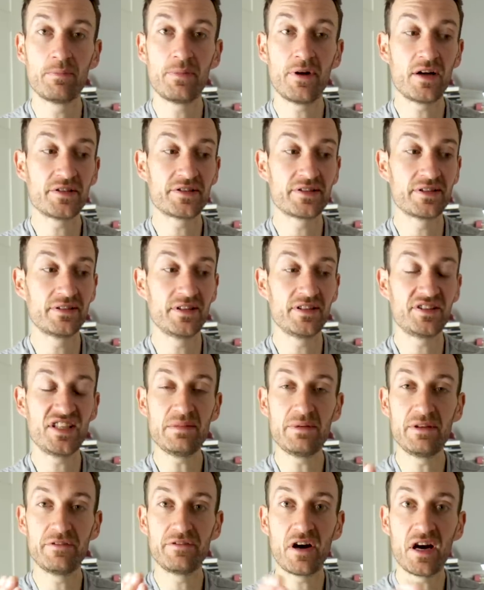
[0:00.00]
But the
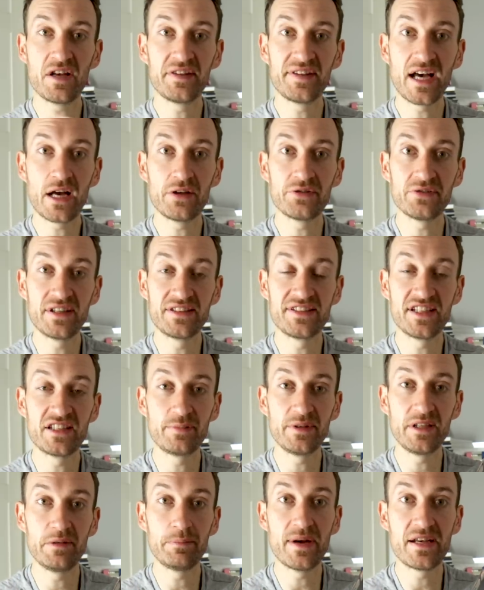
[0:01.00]
GP5000 is said
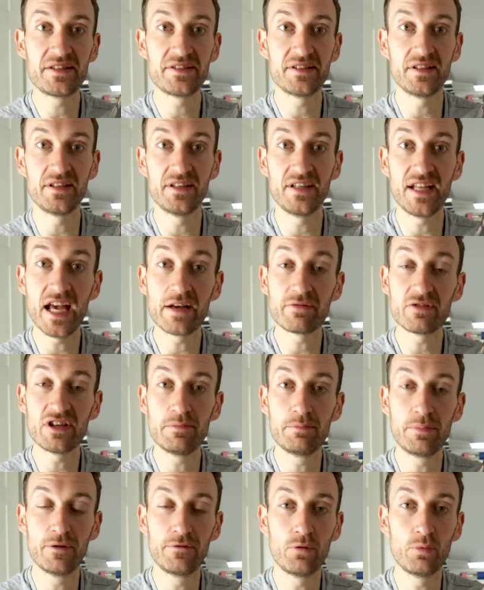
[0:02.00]
to be better in
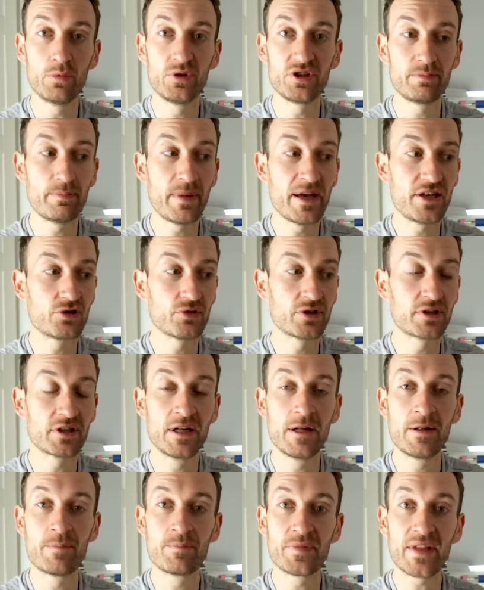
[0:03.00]
every performance metric.
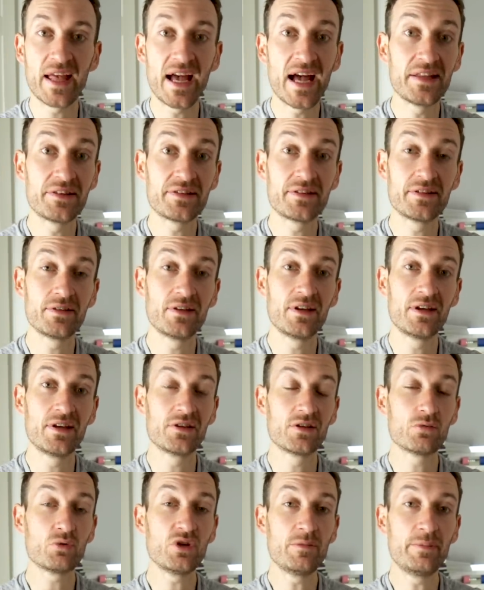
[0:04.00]
And
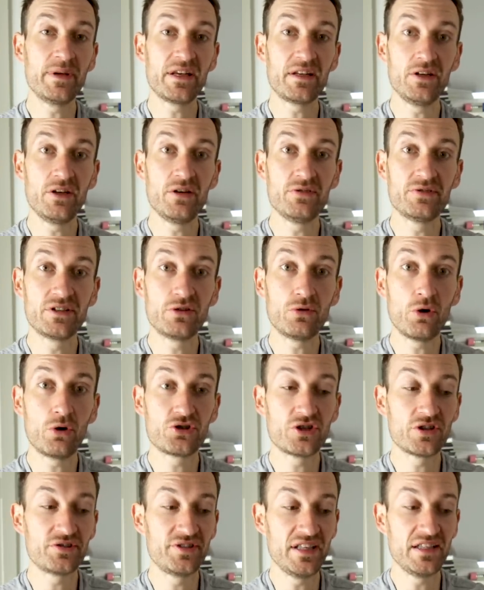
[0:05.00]
the really big news is
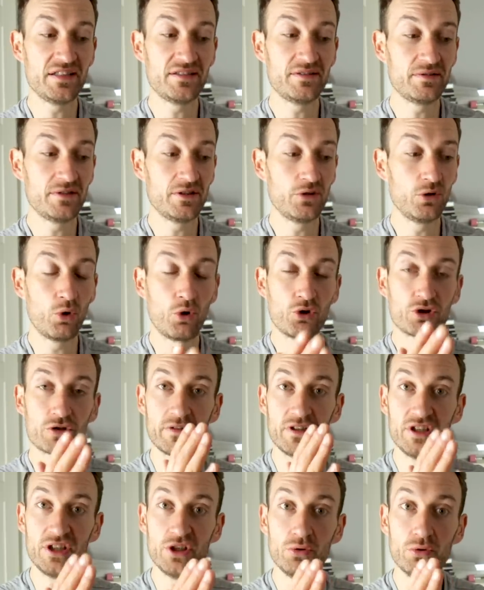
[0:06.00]
not just the launch
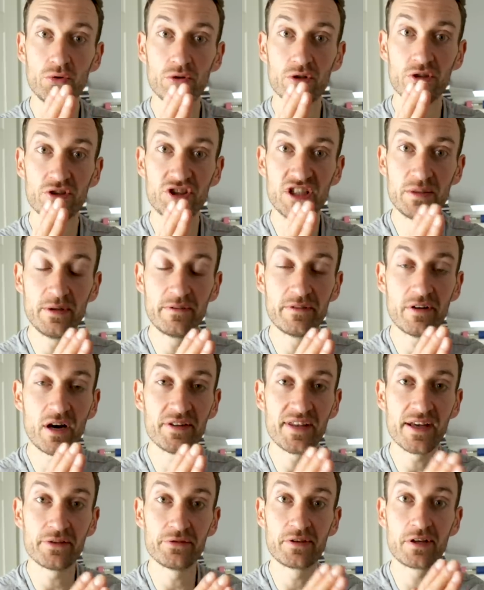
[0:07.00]
of a new
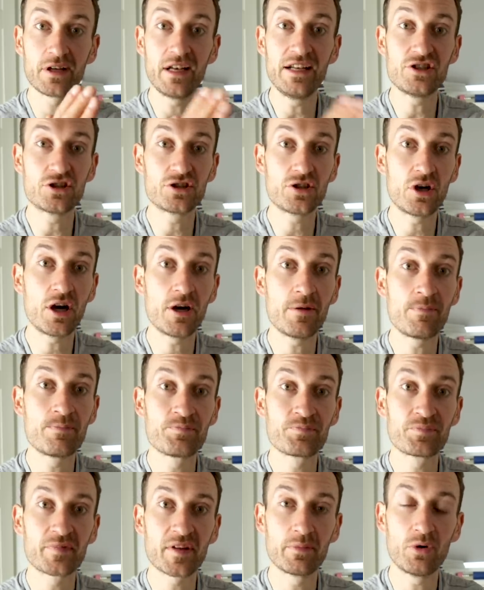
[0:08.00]
GP5000 clincher tyre,
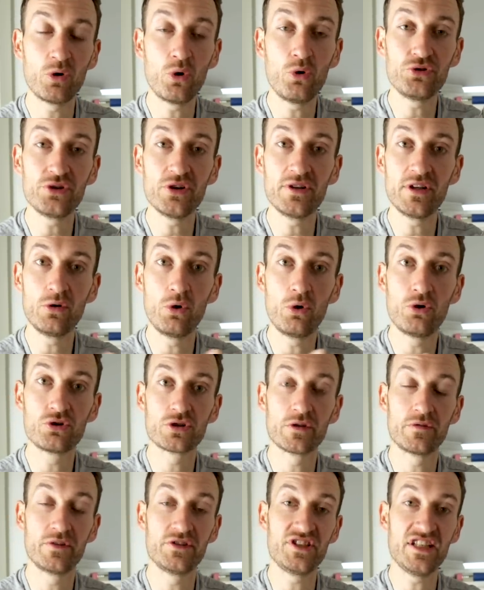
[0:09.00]
but also the
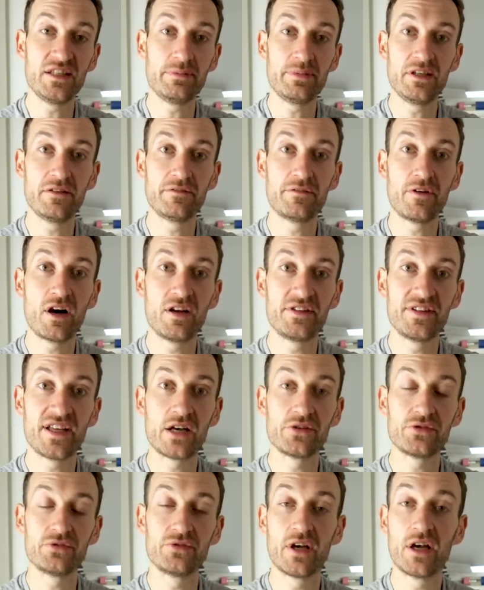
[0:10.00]
launch of the
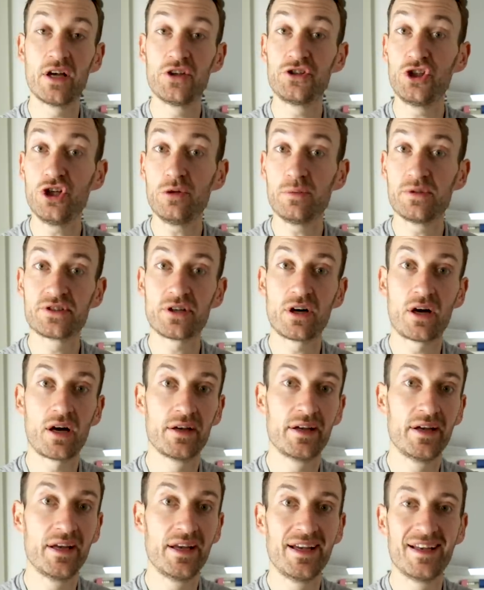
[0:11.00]
GP5000 tubeless
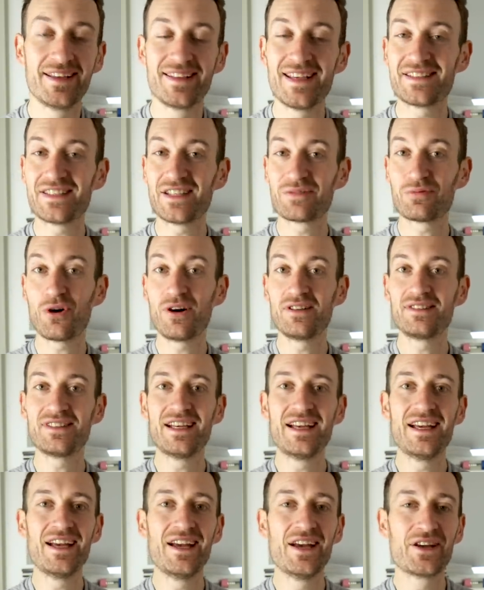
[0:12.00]
tyre. Yes, that's right.
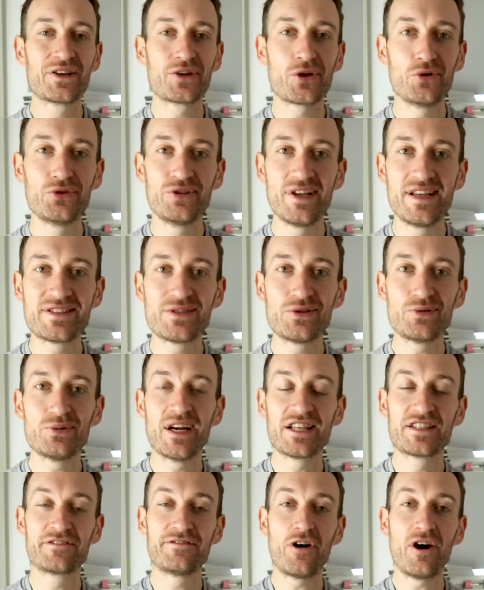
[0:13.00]
Continental
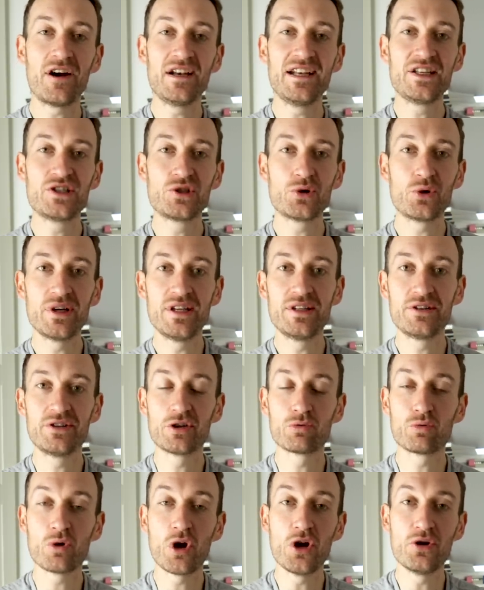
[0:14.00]
has finally
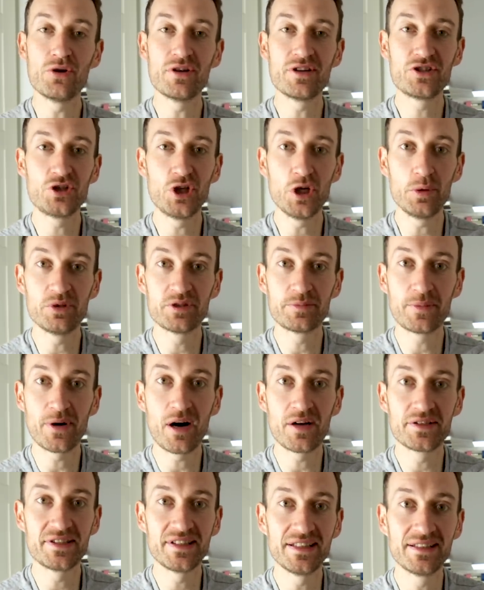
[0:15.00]
joined the Road Tubeless
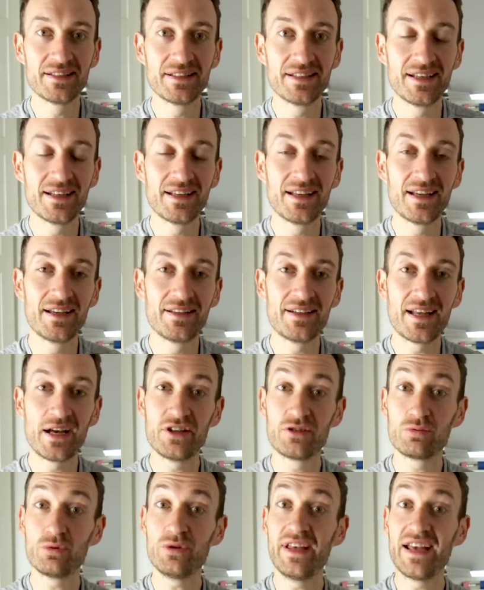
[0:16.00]
Party.
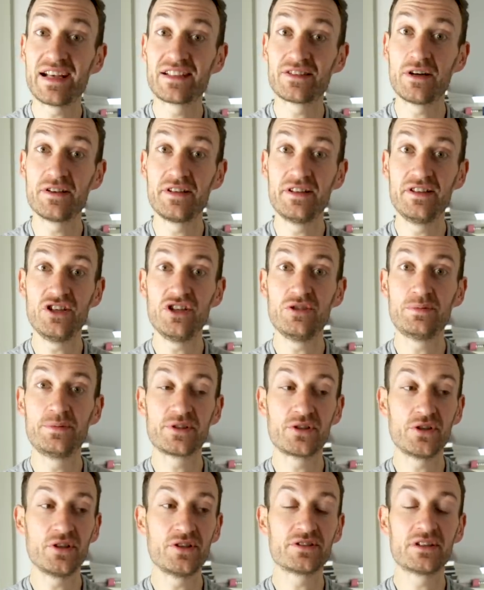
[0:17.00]
Now it's really exciting news
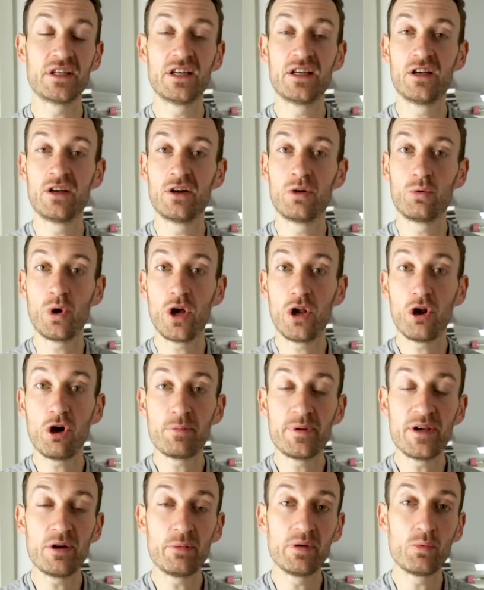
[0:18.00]
because, well, a
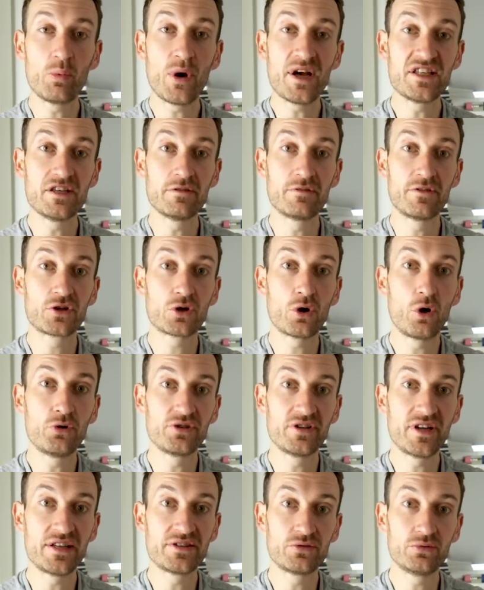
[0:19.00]
lot of people have been waiting for
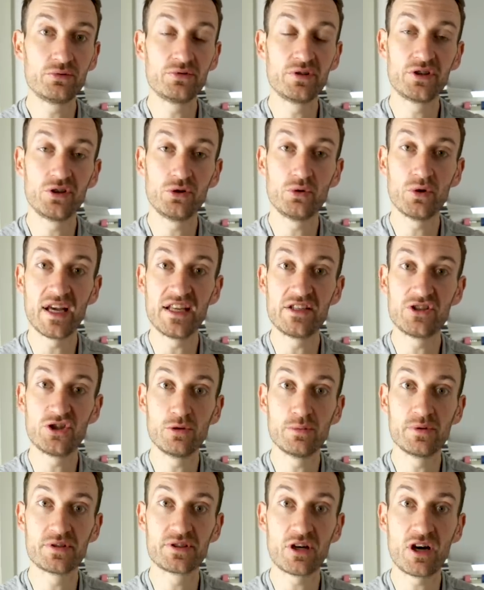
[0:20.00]
Continental to do a
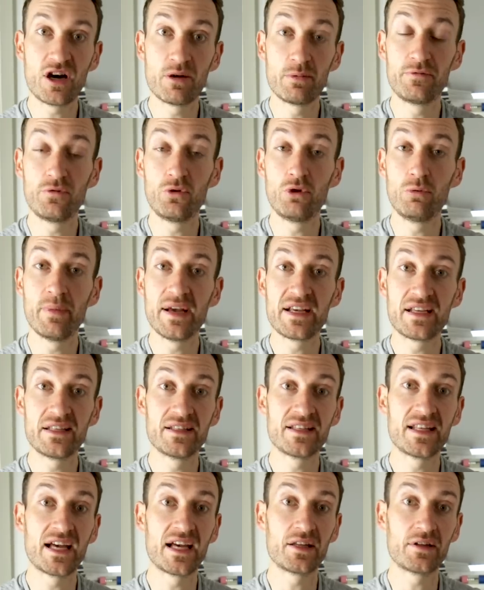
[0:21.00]
Tubeless tyre before
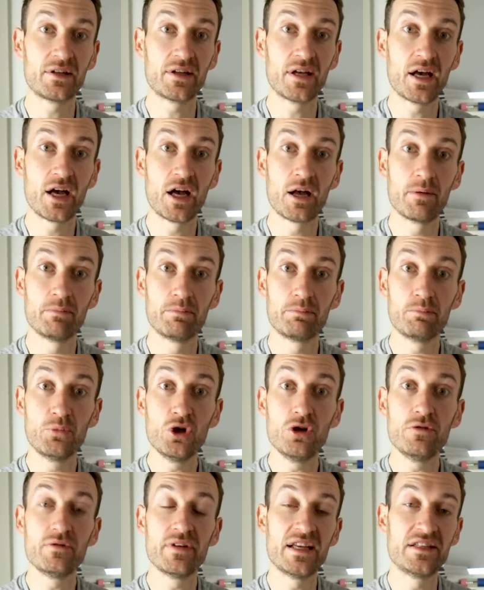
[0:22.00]
making that um,
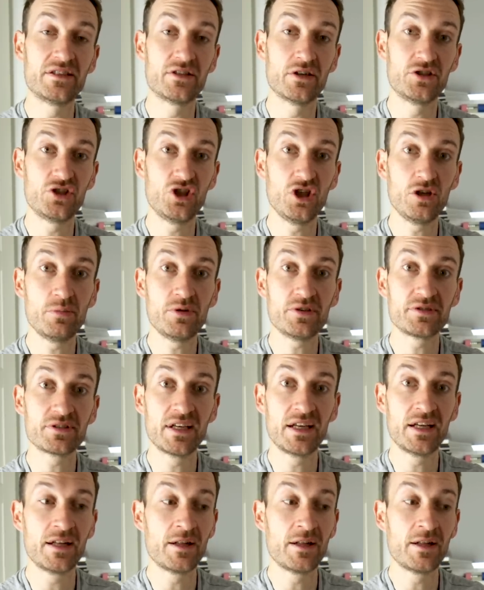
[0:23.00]
move into Tubeless.